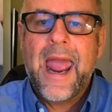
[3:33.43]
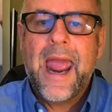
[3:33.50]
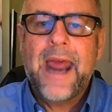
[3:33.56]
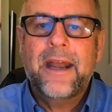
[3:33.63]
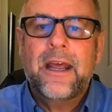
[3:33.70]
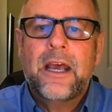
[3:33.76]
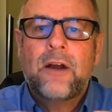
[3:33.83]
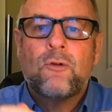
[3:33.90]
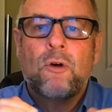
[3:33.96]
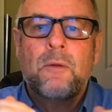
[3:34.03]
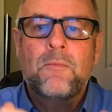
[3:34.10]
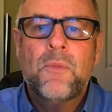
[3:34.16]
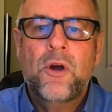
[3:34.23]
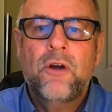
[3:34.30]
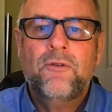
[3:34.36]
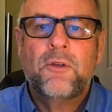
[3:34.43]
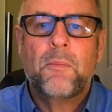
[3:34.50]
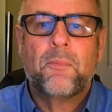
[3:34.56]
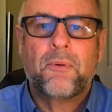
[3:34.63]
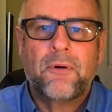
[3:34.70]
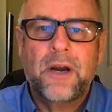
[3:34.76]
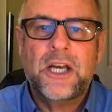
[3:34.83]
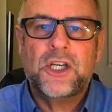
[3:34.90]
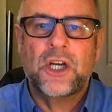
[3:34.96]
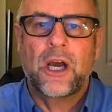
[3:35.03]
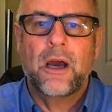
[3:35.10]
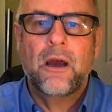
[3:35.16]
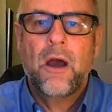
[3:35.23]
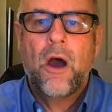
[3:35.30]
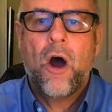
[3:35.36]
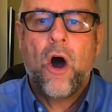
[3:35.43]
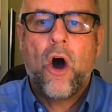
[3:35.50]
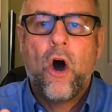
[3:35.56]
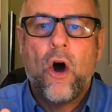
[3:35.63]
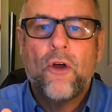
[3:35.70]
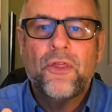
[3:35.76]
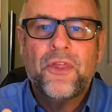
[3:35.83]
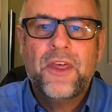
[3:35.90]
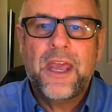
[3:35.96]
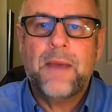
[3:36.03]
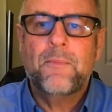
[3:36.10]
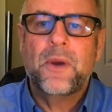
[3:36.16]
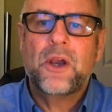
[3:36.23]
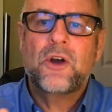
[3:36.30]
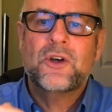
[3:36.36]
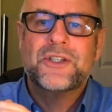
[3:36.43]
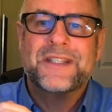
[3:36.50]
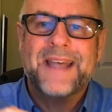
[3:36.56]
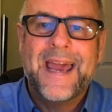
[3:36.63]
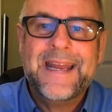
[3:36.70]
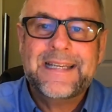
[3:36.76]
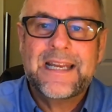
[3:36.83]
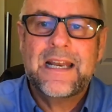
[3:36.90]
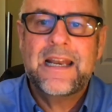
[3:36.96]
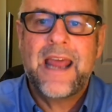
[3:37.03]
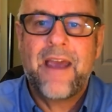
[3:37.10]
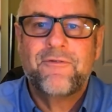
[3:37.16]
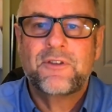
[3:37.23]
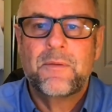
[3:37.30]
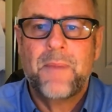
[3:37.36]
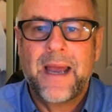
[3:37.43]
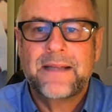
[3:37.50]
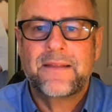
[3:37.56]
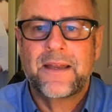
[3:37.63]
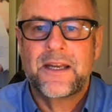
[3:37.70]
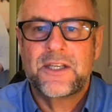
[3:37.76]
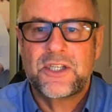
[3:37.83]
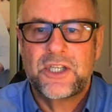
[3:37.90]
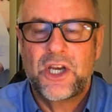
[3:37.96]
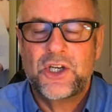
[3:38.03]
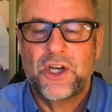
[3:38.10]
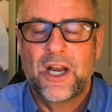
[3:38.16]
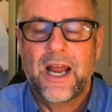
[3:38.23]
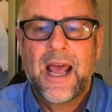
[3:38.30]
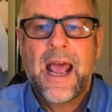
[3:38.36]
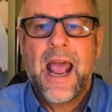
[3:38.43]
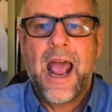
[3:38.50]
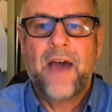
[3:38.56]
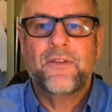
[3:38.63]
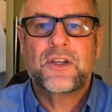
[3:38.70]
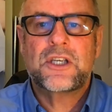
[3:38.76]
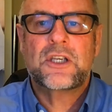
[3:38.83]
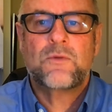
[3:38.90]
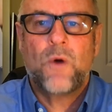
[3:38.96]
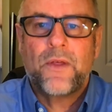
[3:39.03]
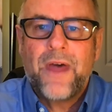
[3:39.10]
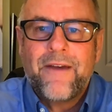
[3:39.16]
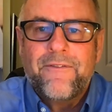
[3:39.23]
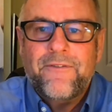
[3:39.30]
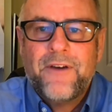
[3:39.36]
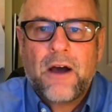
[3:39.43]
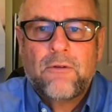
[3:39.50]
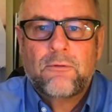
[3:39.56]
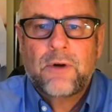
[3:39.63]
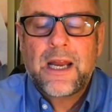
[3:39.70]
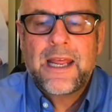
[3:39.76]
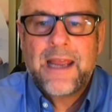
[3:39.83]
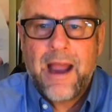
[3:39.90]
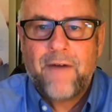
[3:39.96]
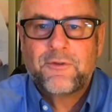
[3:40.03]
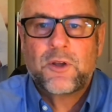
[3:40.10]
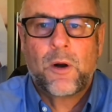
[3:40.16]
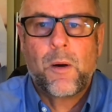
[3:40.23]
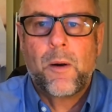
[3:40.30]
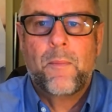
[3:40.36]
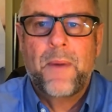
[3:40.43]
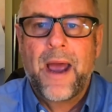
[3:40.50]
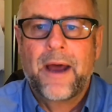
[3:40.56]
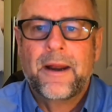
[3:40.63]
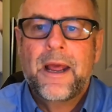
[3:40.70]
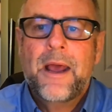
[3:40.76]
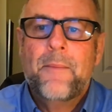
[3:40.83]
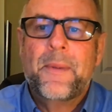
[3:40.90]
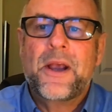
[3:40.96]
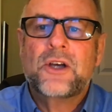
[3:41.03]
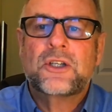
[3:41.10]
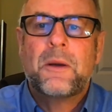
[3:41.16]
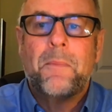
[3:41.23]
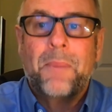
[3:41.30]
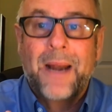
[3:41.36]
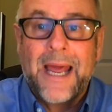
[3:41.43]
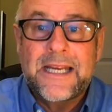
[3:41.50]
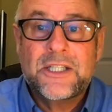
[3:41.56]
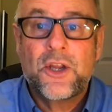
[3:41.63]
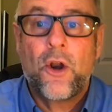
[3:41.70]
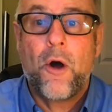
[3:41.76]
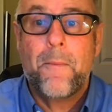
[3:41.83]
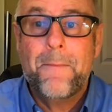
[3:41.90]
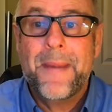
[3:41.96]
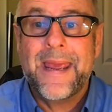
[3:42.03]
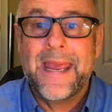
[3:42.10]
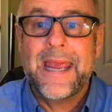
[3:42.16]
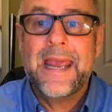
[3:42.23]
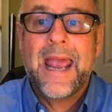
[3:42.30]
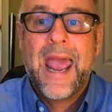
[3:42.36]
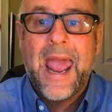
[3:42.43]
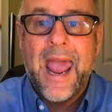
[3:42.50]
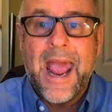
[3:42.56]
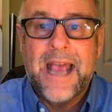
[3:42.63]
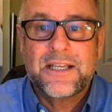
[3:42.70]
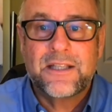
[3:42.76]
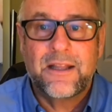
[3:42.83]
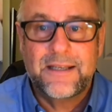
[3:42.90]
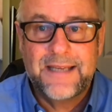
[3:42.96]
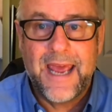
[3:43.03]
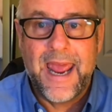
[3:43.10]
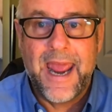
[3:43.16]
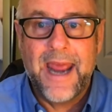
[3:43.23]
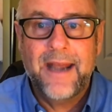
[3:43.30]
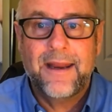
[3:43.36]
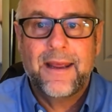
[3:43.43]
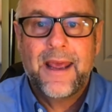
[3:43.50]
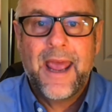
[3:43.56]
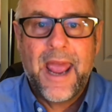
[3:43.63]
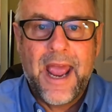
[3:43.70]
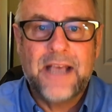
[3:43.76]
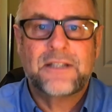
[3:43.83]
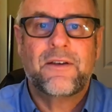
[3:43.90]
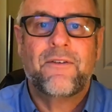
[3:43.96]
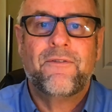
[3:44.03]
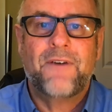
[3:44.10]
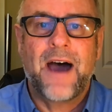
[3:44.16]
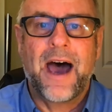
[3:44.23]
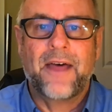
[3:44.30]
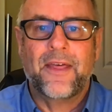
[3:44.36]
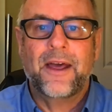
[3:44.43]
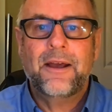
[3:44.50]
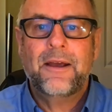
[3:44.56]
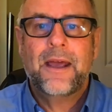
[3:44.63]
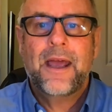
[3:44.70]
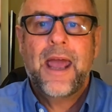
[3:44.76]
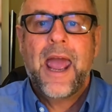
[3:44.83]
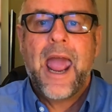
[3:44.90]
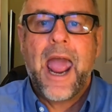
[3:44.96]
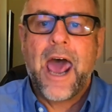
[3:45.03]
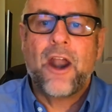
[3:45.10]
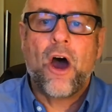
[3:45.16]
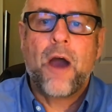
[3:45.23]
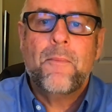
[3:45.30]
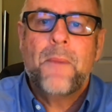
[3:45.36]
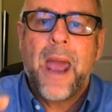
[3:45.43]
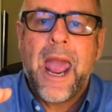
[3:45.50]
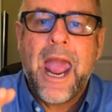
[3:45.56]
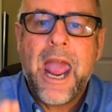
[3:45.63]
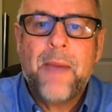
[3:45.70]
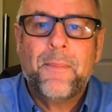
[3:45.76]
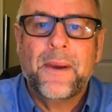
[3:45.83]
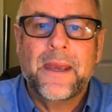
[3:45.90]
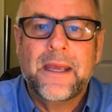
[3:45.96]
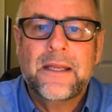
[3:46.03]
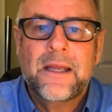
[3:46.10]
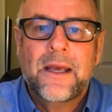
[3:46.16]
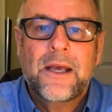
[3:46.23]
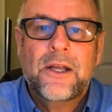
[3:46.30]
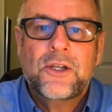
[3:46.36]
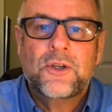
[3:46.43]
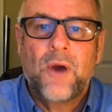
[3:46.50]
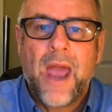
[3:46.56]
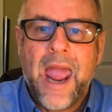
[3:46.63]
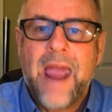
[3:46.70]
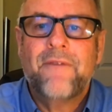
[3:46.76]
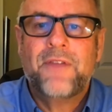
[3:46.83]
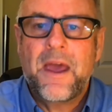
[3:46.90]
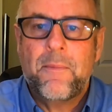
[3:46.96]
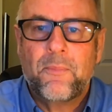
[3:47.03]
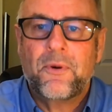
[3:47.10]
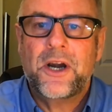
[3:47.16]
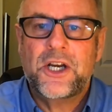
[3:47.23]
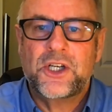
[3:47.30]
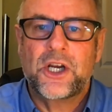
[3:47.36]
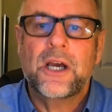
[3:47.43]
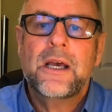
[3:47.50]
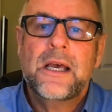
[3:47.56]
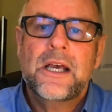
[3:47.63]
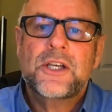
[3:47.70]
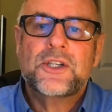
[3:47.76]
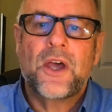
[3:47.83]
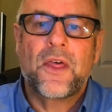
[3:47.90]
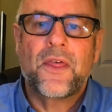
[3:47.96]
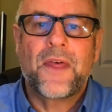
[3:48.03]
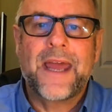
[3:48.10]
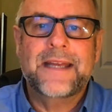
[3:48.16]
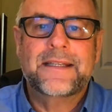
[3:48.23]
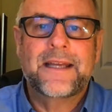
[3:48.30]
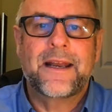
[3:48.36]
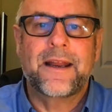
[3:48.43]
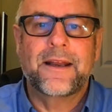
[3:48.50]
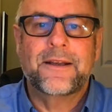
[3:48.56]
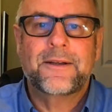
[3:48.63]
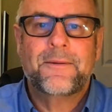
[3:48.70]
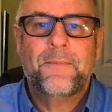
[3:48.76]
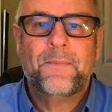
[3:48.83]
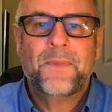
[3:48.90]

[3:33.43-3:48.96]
And it removed the pressure on them because they didn't have to make the decision, and this is what they felt really comfortable about, because it placed it on me as the dad, as the father, and I'm happy to have that pressure so that they didn't.